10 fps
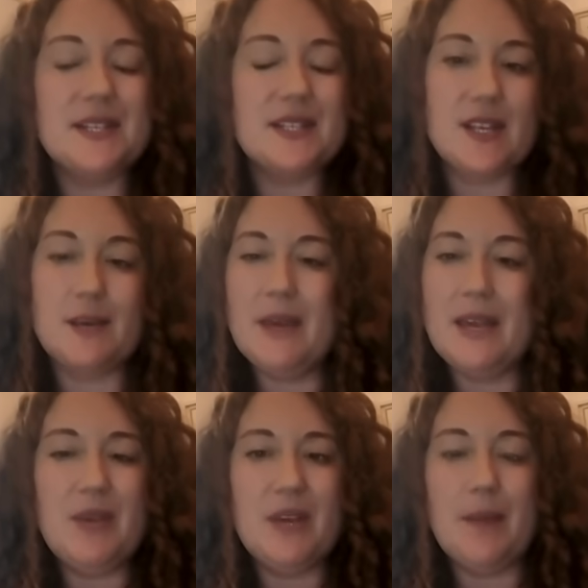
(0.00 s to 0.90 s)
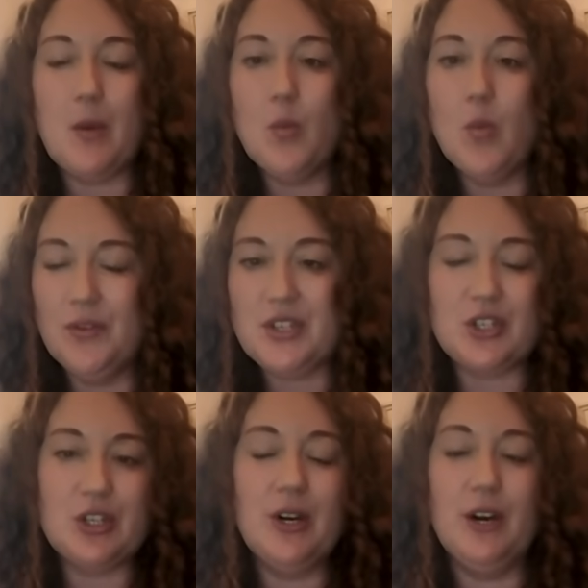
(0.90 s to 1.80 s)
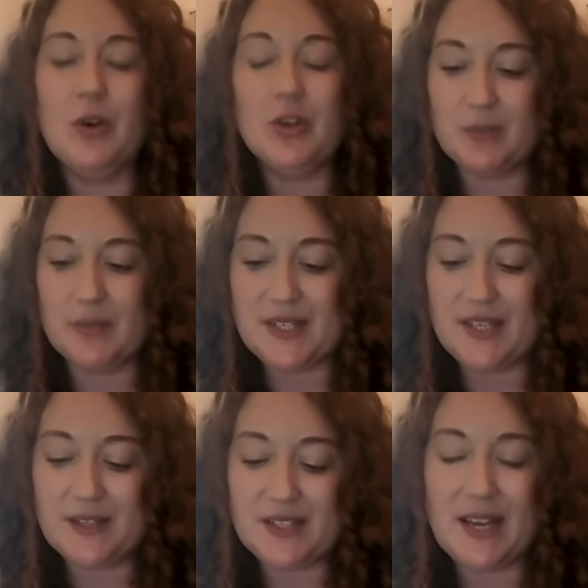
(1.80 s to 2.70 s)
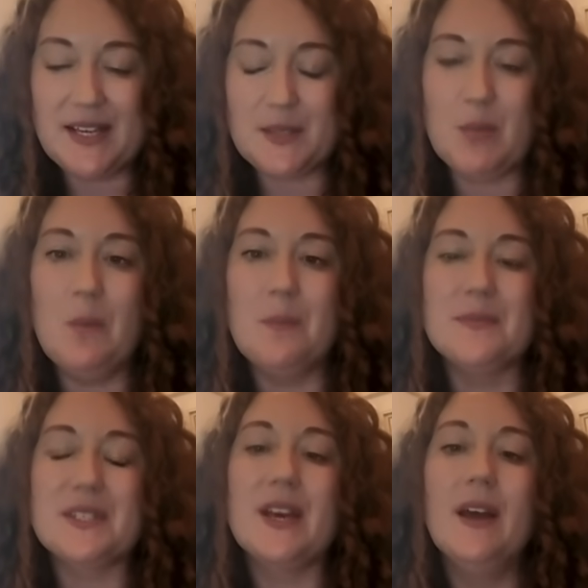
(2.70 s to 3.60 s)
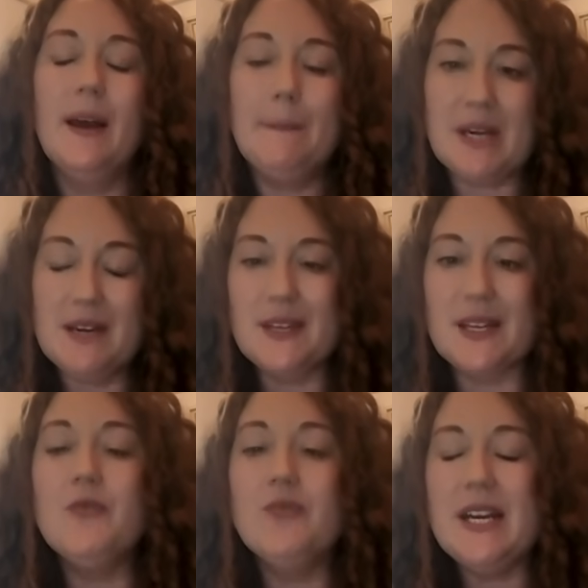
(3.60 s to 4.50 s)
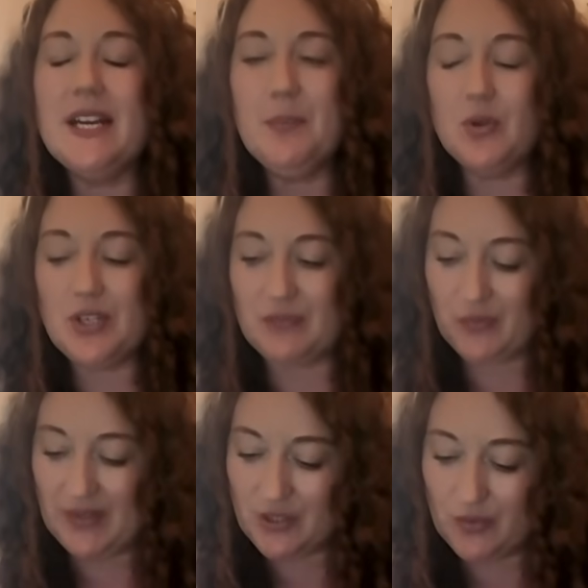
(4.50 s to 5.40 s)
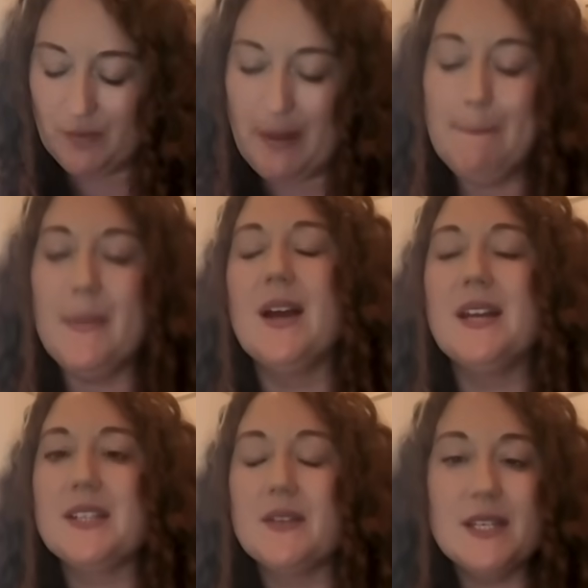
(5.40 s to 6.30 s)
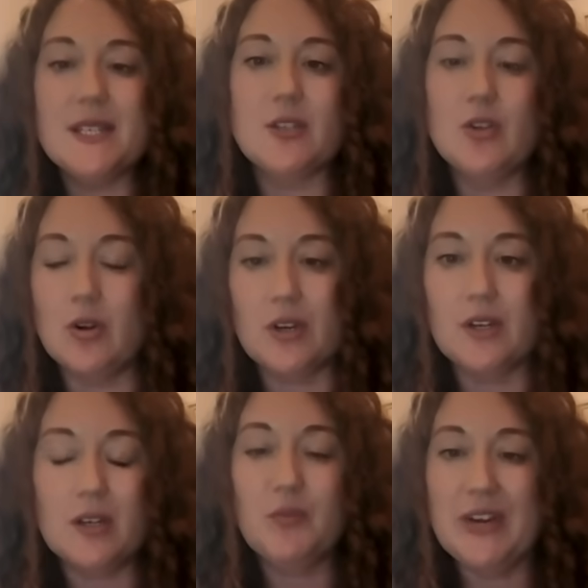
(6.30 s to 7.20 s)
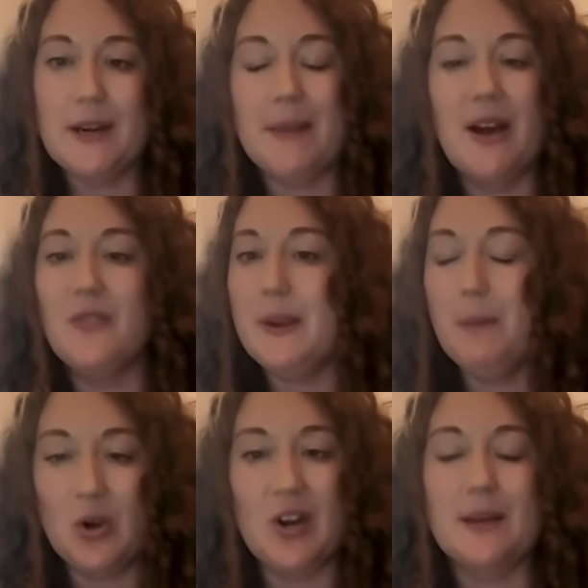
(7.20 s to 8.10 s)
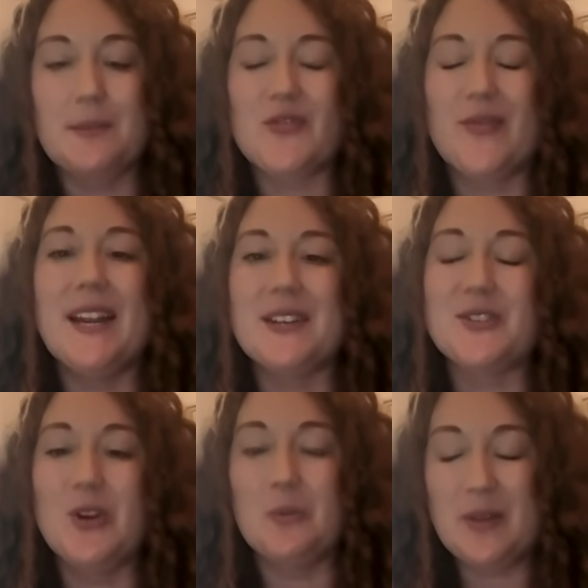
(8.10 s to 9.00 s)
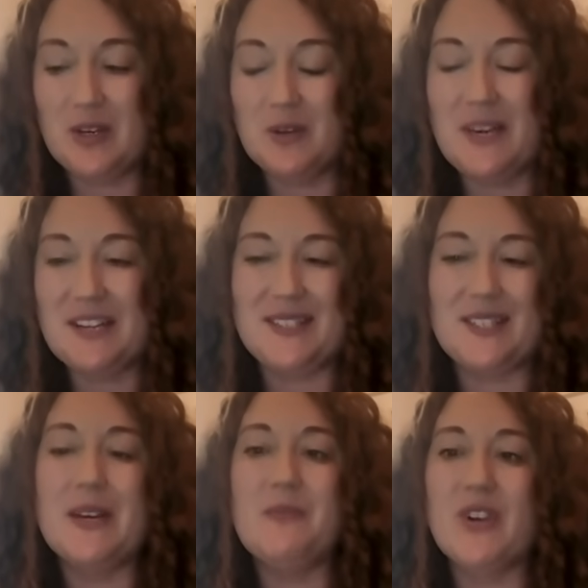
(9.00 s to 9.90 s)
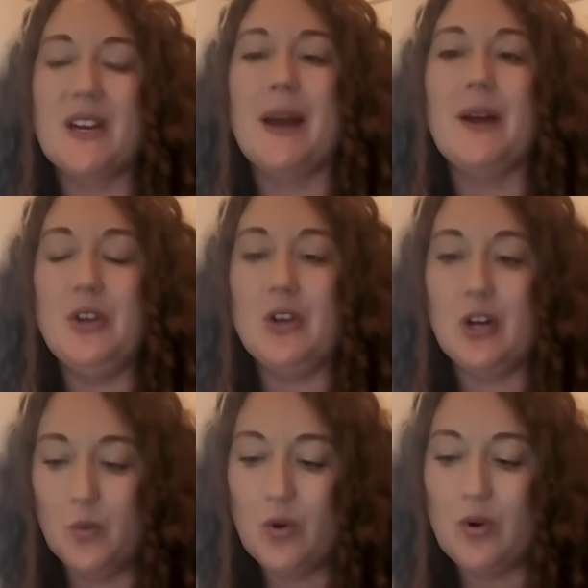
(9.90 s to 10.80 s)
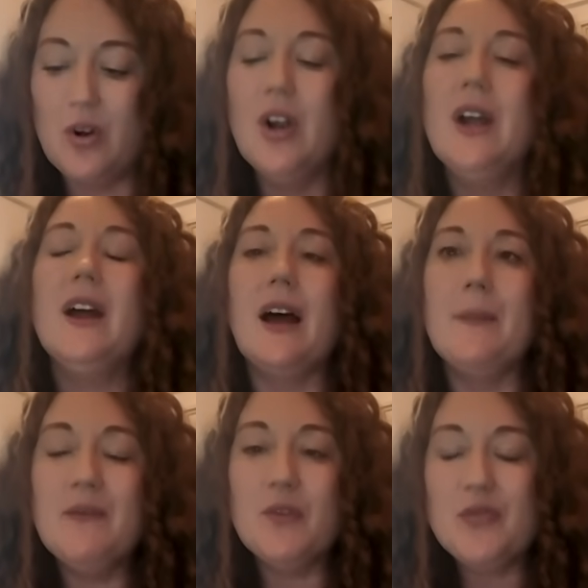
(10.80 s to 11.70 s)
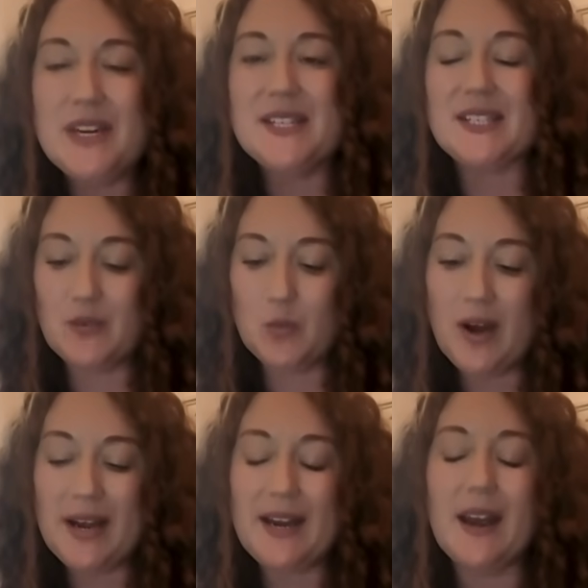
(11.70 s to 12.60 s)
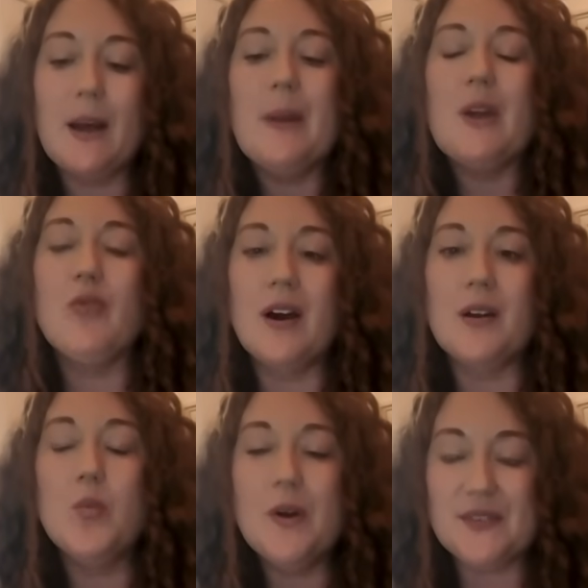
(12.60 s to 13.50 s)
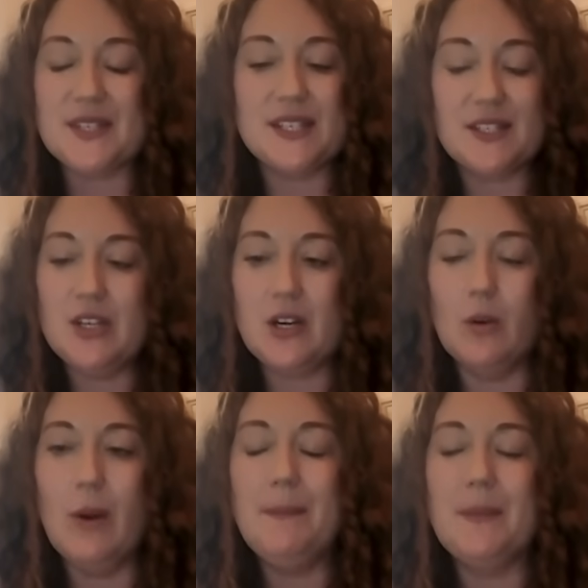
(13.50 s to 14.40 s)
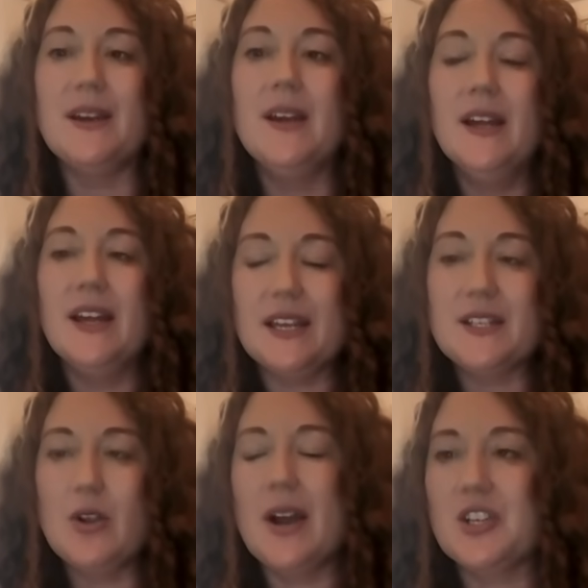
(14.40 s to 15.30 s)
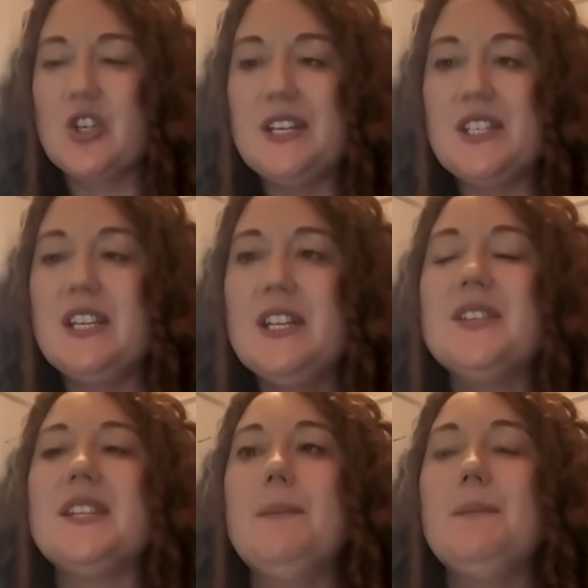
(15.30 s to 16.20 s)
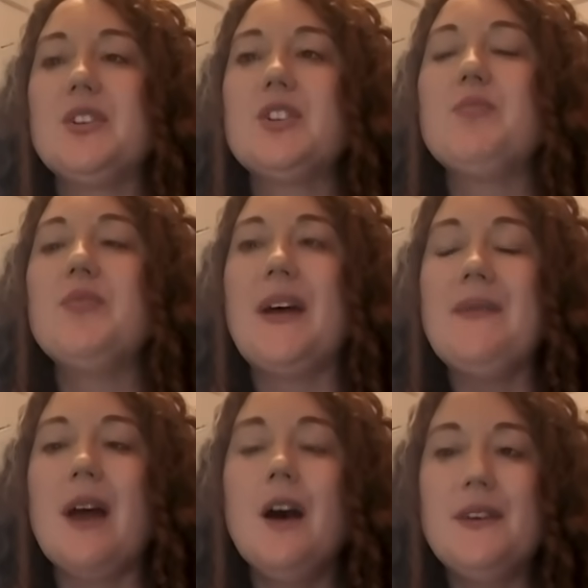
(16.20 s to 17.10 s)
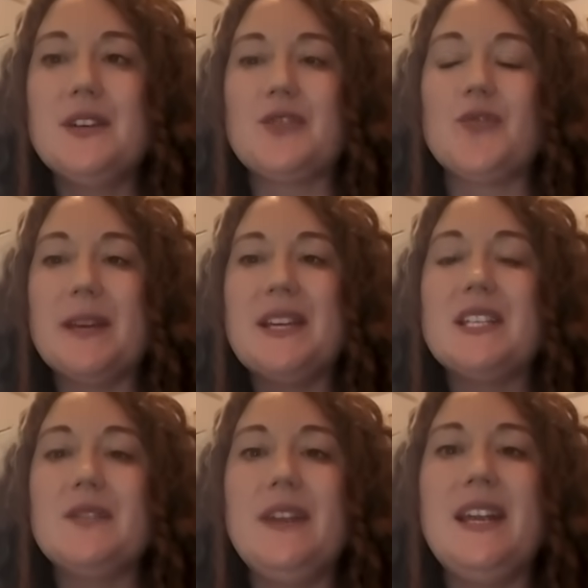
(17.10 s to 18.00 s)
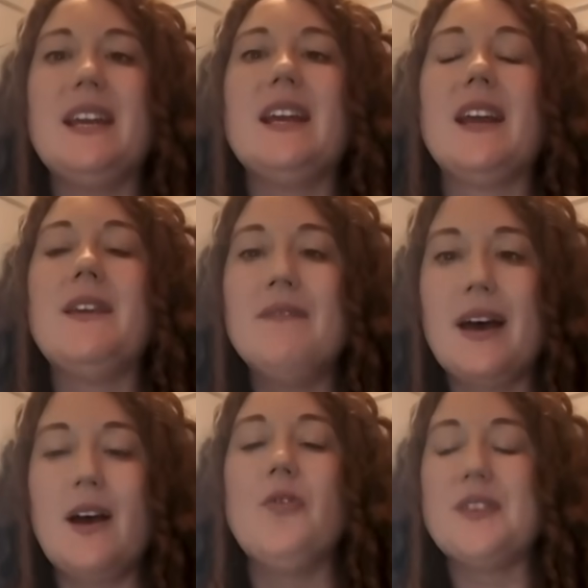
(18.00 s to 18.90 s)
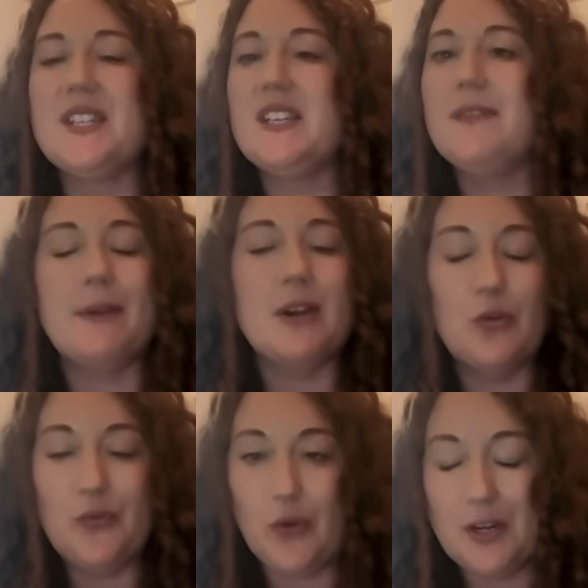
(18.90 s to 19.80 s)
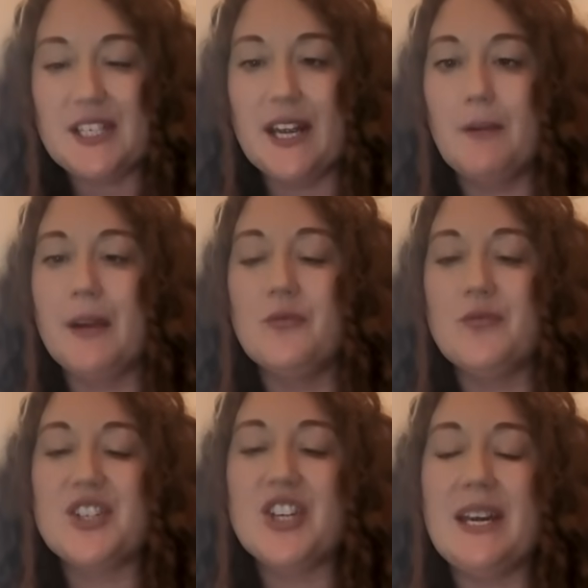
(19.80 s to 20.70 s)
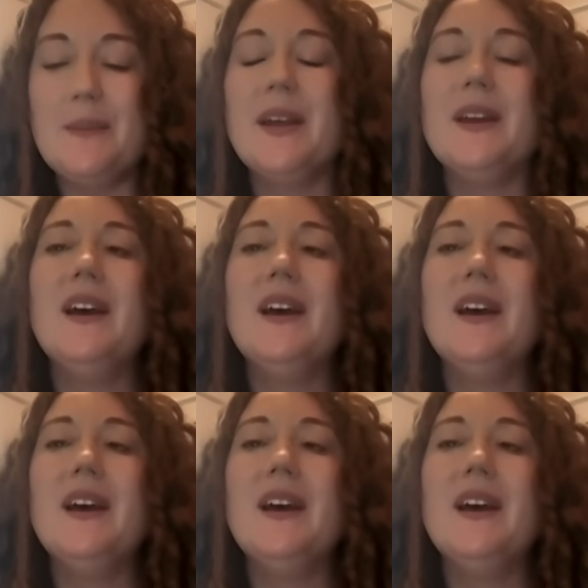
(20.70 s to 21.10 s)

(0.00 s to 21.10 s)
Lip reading: I'd say maybe about one to two Hiroshima-sized bombs. But I think a really important thing to remember is that this is not going to bring about the apocalypse, right? It's not going to necessarily bring about nuclear war. And the reason why Iran wants this nuclear weapon is not actually to use it, but to prevent others from intervening in their obviously very authoritarian regime.